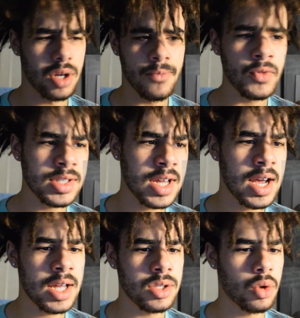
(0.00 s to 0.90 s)
or
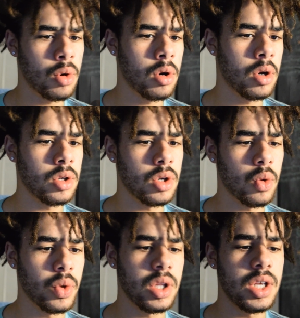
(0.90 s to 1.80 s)
emphasize or,
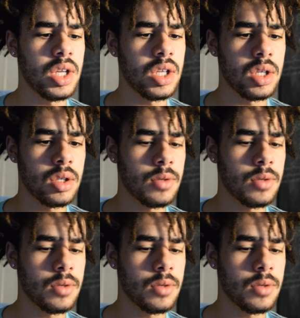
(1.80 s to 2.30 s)
really